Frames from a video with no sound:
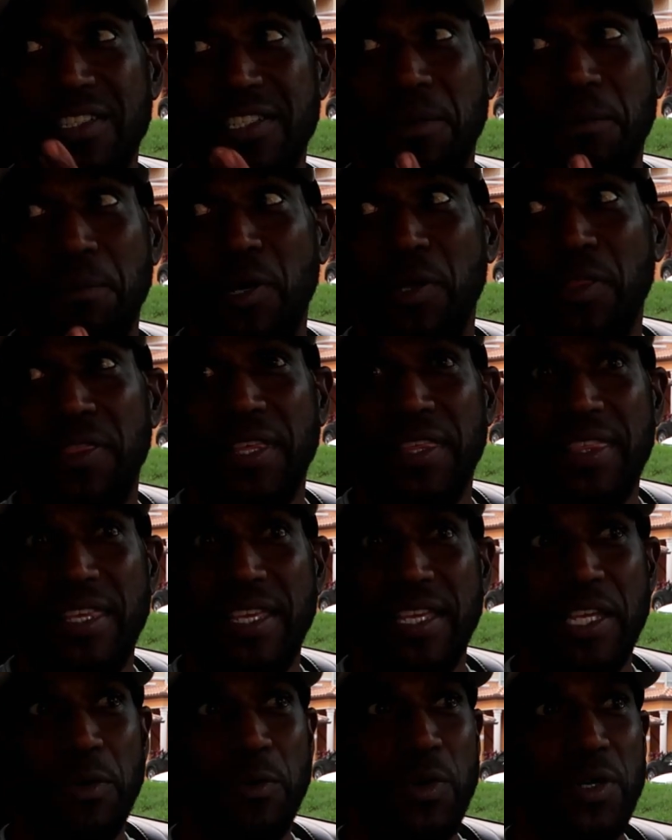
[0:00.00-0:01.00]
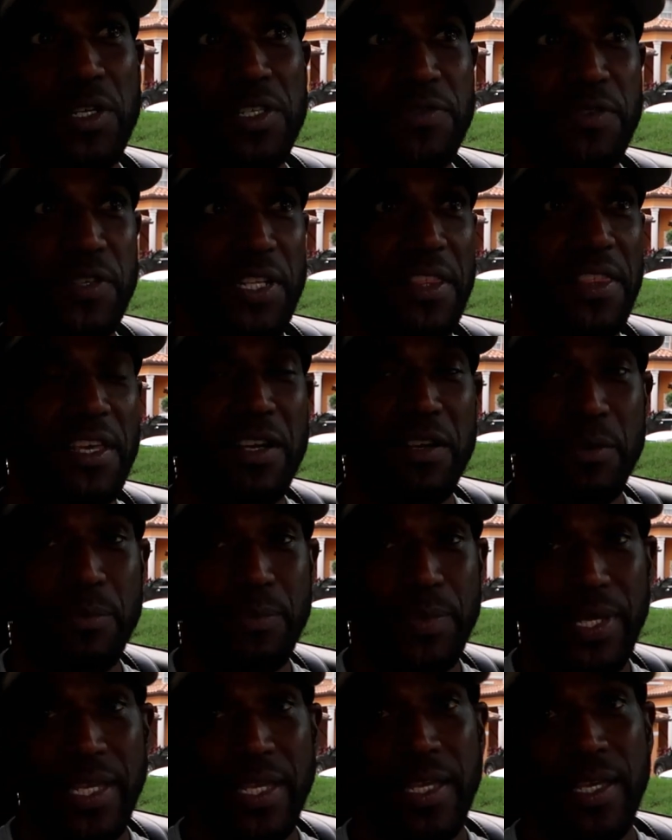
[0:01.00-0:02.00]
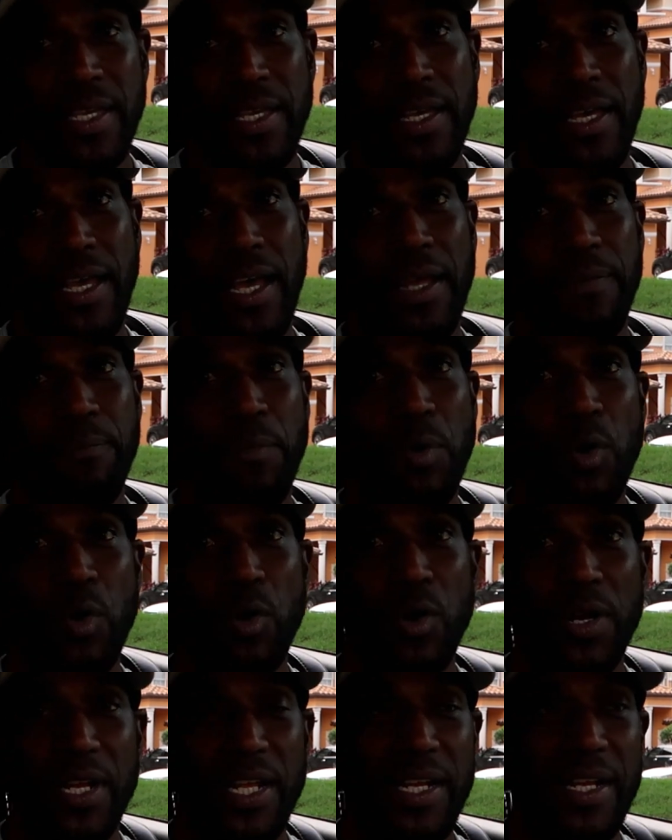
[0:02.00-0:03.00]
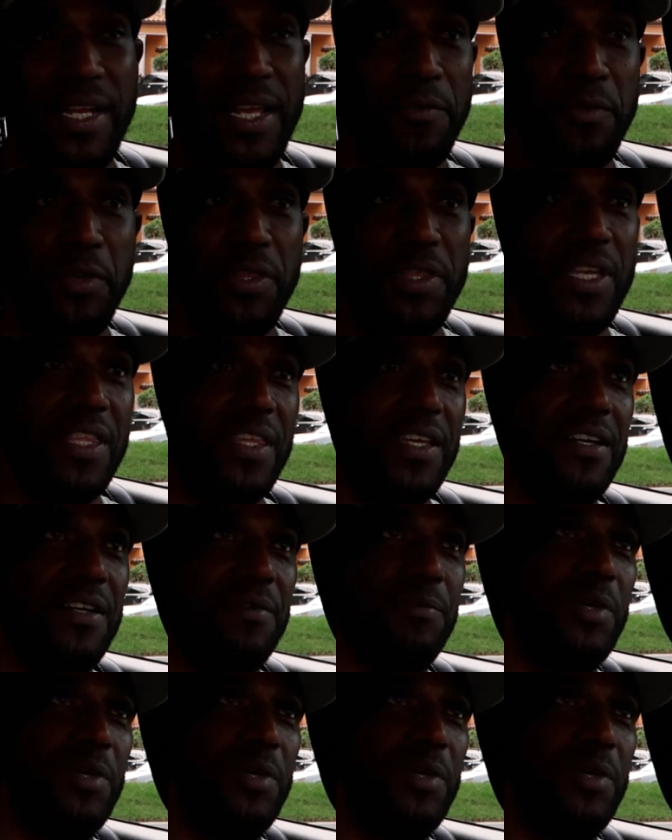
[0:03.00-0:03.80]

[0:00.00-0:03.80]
a month, I think it was, for the therapy and board and everything there.